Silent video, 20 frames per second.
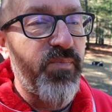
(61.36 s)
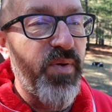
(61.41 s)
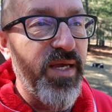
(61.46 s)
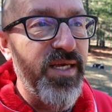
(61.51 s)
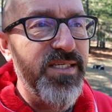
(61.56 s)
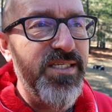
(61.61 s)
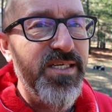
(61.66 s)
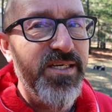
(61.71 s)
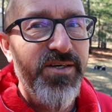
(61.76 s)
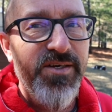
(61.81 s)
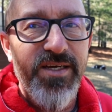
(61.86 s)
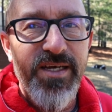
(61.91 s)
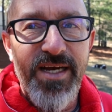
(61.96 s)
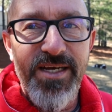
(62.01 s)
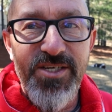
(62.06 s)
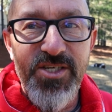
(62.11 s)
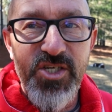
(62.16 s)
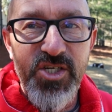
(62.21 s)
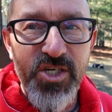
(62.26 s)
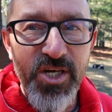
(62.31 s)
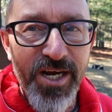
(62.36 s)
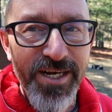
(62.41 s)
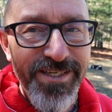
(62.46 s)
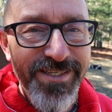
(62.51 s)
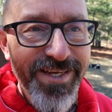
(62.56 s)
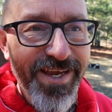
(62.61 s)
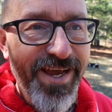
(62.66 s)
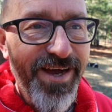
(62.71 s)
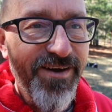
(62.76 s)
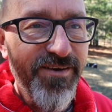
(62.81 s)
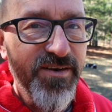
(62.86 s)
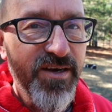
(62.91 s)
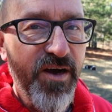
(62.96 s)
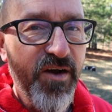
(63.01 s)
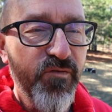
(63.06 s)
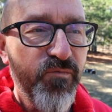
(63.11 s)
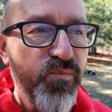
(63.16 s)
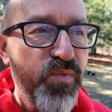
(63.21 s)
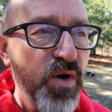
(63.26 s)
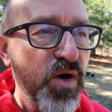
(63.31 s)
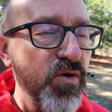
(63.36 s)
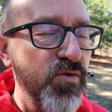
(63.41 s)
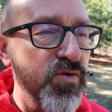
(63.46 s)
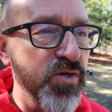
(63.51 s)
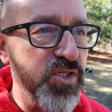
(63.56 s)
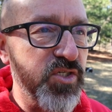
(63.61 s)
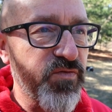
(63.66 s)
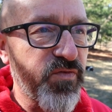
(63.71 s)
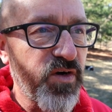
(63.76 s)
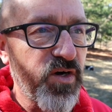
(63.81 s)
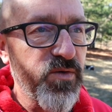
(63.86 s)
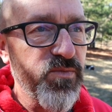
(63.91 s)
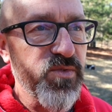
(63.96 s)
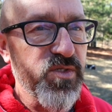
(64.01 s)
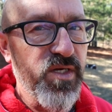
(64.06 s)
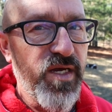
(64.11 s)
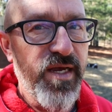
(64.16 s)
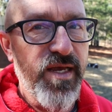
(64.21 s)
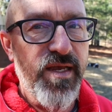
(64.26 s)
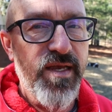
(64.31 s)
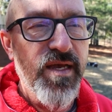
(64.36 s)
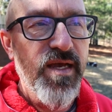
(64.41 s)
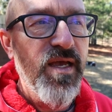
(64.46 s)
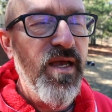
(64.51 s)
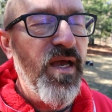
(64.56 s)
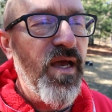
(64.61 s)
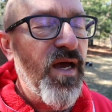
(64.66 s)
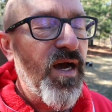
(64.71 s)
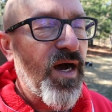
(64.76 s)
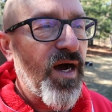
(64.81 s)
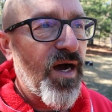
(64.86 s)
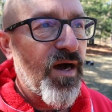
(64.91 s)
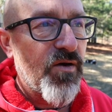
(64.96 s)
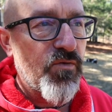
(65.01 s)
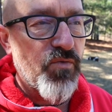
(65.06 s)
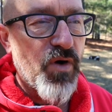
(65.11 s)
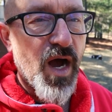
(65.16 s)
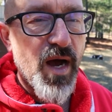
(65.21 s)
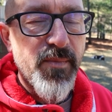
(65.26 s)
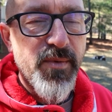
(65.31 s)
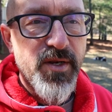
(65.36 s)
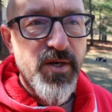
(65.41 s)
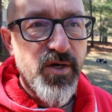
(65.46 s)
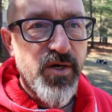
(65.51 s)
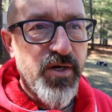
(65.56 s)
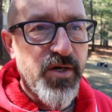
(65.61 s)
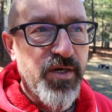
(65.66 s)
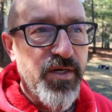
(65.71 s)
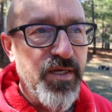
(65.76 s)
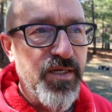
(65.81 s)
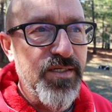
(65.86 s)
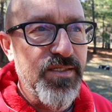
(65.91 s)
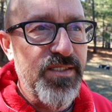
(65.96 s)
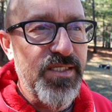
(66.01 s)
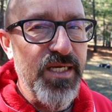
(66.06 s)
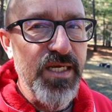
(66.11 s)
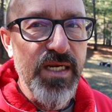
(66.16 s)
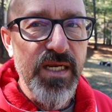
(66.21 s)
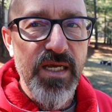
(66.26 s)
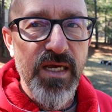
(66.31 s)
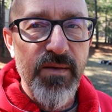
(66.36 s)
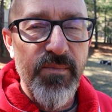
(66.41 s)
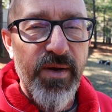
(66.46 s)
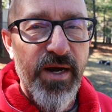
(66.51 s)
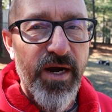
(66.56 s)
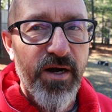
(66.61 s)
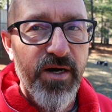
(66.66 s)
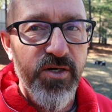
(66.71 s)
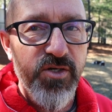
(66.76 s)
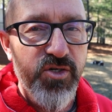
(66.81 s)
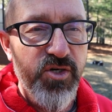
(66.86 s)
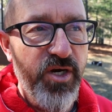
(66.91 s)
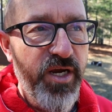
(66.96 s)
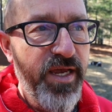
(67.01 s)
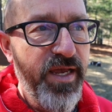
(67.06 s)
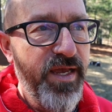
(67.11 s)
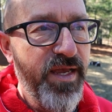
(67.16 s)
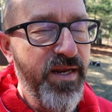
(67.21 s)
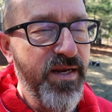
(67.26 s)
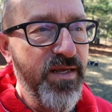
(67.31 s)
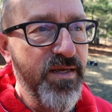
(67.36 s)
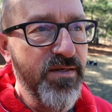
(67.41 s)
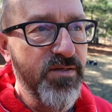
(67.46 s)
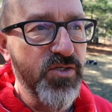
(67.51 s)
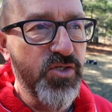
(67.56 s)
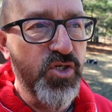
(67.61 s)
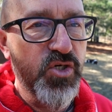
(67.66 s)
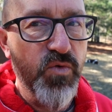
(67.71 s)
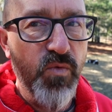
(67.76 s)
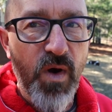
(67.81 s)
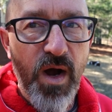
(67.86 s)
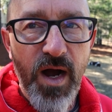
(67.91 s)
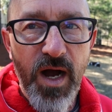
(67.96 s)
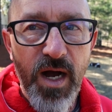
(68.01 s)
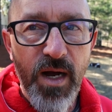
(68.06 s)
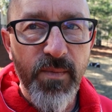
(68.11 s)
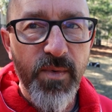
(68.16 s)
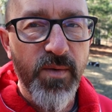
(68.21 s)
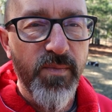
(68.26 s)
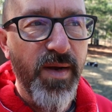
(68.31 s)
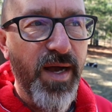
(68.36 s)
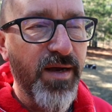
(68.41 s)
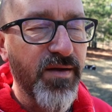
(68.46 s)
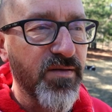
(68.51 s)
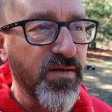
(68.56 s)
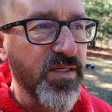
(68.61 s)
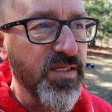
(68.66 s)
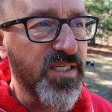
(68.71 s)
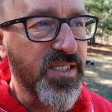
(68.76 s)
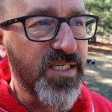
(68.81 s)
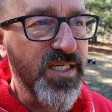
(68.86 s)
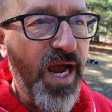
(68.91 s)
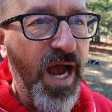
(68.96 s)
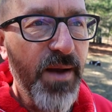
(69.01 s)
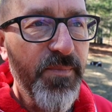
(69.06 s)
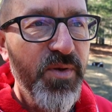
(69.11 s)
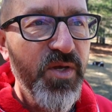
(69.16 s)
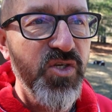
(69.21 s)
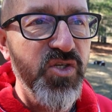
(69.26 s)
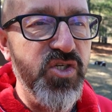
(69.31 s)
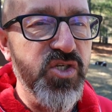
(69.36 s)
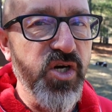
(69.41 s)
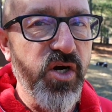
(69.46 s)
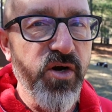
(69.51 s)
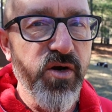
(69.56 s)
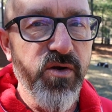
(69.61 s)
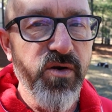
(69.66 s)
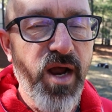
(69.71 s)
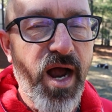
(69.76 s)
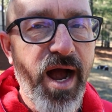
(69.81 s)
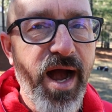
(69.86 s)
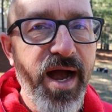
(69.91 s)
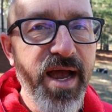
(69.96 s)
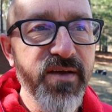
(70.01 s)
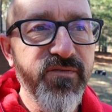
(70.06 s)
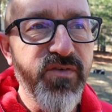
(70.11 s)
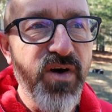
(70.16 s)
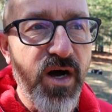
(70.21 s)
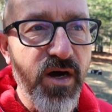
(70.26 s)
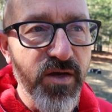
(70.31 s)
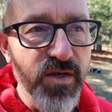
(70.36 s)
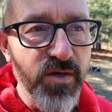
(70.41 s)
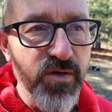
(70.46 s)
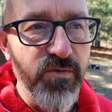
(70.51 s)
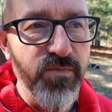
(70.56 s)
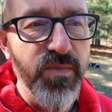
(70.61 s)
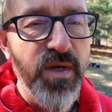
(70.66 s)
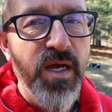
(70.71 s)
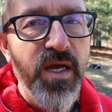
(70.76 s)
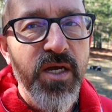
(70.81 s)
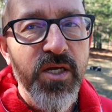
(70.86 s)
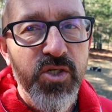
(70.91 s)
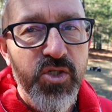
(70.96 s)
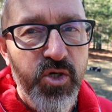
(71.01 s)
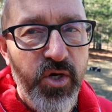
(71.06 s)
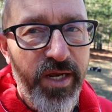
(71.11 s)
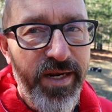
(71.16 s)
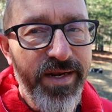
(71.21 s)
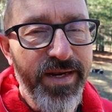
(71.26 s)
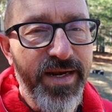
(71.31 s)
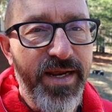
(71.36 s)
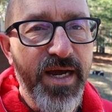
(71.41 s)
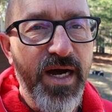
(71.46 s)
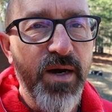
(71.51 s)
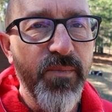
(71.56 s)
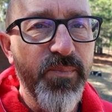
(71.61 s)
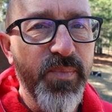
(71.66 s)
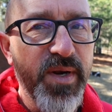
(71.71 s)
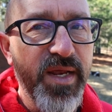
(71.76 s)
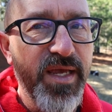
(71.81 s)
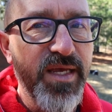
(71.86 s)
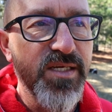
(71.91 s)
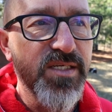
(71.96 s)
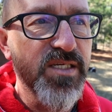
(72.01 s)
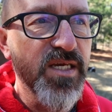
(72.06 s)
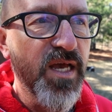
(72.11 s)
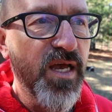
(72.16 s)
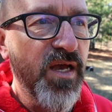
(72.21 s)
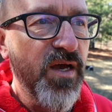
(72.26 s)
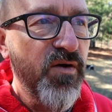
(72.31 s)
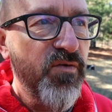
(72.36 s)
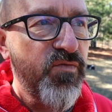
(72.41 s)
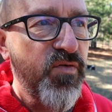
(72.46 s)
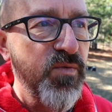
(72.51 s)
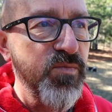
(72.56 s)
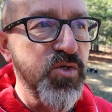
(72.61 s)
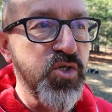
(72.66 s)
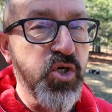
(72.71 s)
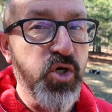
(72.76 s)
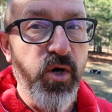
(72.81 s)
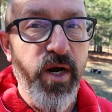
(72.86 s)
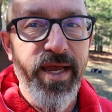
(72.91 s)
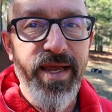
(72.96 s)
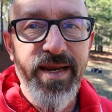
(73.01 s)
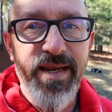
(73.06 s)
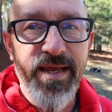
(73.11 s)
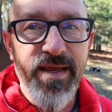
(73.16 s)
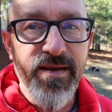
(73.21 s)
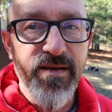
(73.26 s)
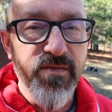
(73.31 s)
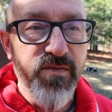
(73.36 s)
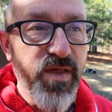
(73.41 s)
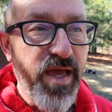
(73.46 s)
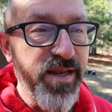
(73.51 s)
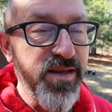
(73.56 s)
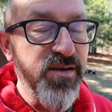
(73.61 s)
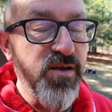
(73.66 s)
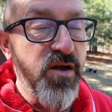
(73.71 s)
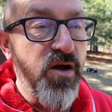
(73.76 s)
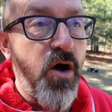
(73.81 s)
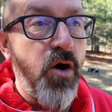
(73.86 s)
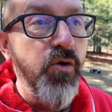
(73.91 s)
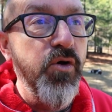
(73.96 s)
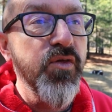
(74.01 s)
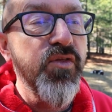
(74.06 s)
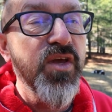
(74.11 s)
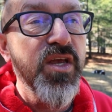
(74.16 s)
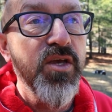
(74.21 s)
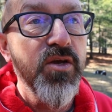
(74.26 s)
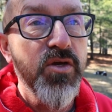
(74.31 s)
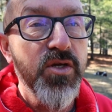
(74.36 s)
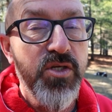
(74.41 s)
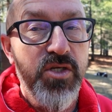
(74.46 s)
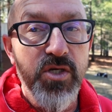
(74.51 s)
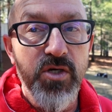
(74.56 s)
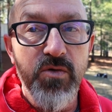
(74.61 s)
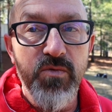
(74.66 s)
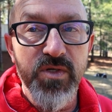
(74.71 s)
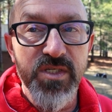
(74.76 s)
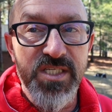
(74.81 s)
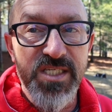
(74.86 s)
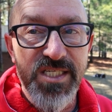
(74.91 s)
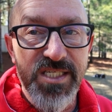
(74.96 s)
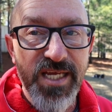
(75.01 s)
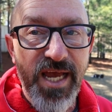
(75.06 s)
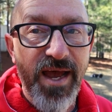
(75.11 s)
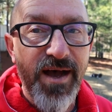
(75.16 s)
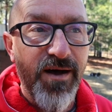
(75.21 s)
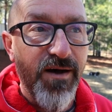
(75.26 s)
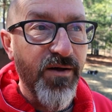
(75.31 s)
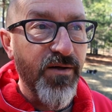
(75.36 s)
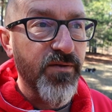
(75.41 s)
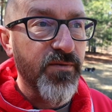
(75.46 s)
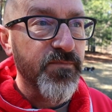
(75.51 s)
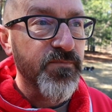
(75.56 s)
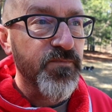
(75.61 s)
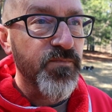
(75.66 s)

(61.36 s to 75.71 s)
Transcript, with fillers: basically a shutdown of brokerage firms like Robinhood and TD Ameritrade and Schwab about stopping certain high volume traded companies from trading. That only thing you could do was sell.